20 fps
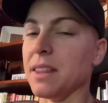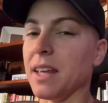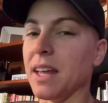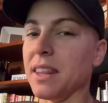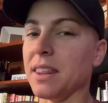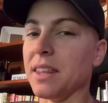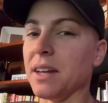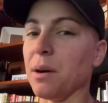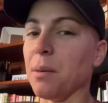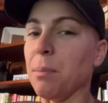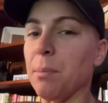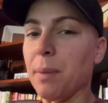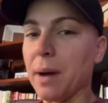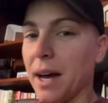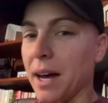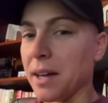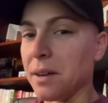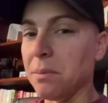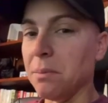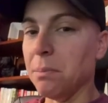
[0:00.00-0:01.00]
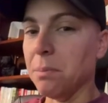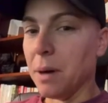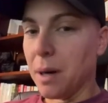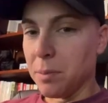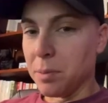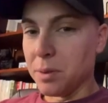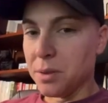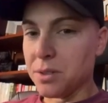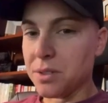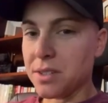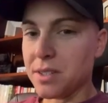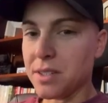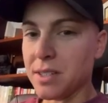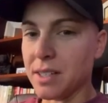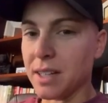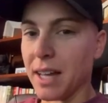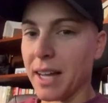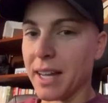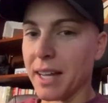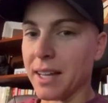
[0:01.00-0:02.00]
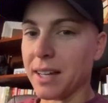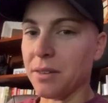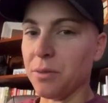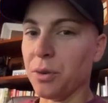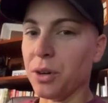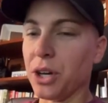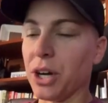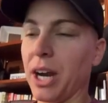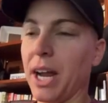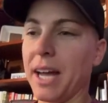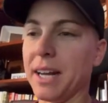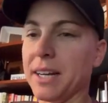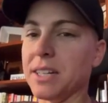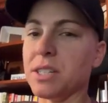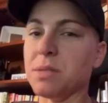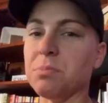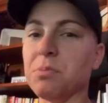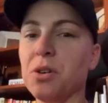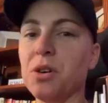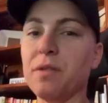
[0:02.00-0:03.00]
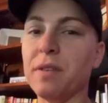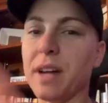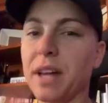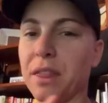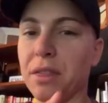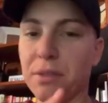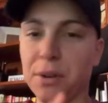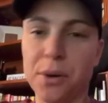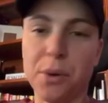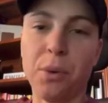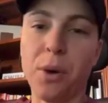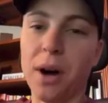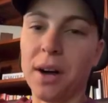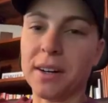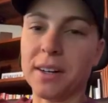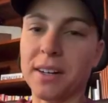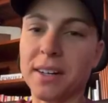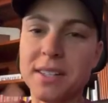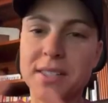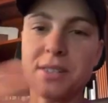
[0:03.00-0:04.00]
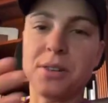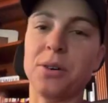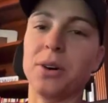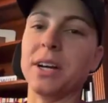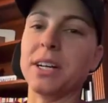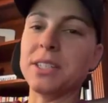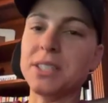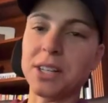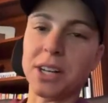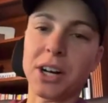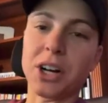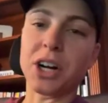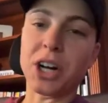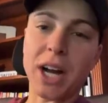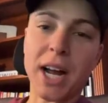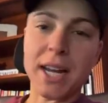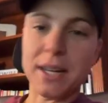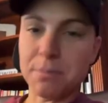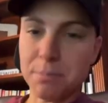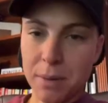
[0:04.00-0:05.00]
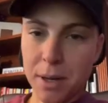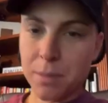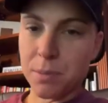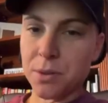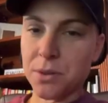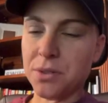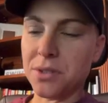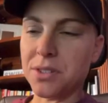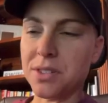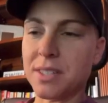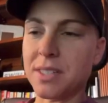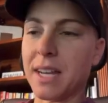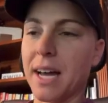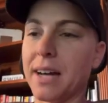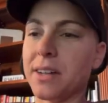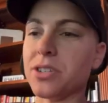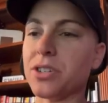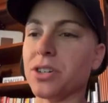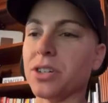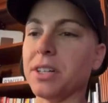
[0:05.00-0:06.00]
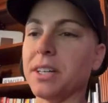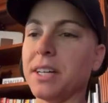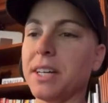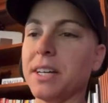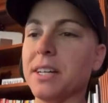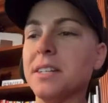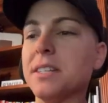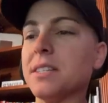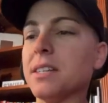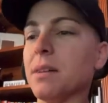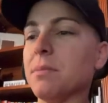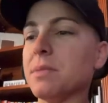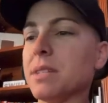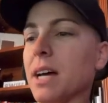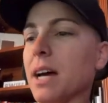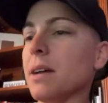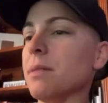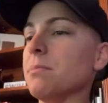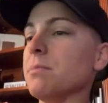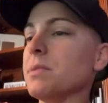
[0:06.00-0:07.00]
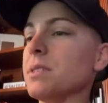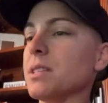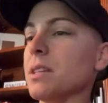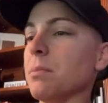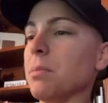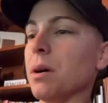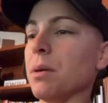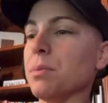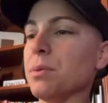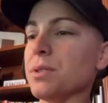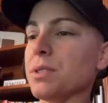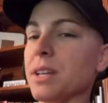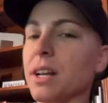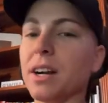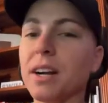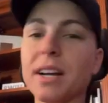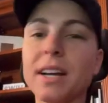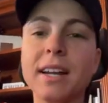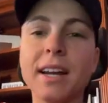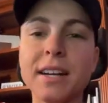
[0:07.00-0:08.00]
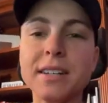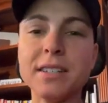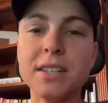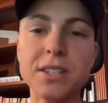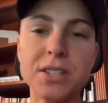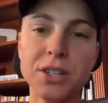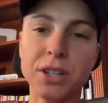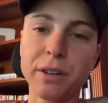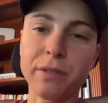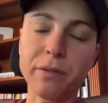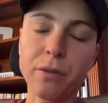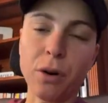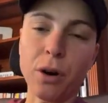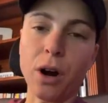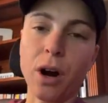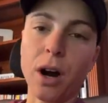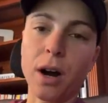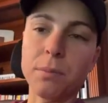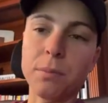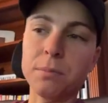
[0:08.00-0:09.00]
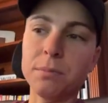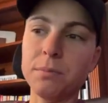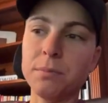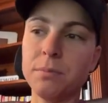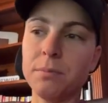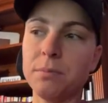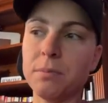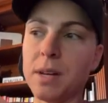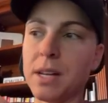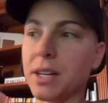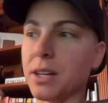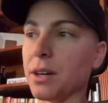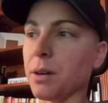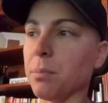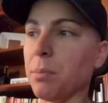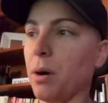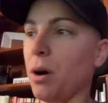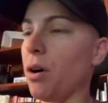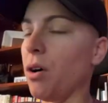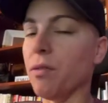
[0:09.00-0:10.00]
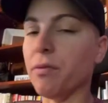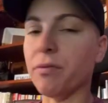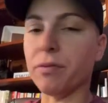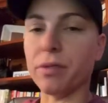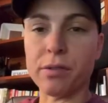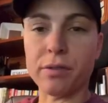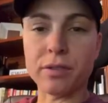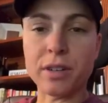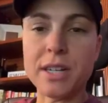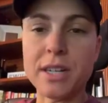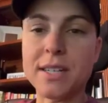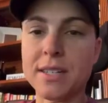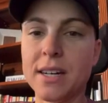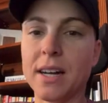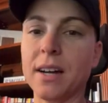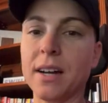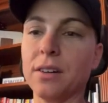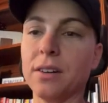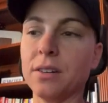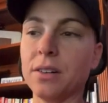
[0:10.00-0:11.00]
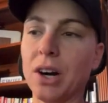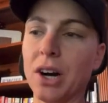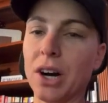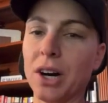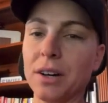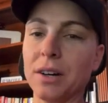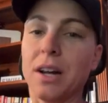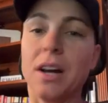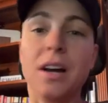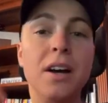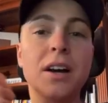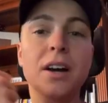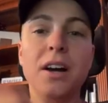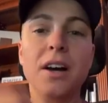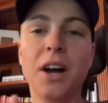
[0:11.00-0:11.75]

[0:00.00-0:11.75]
mean that they're bad bubbles. Like when your hand is moving through water, it's going to create bubbles naturally. And sometimes the bubbles that are connected to your forearm and your palm for freestyle are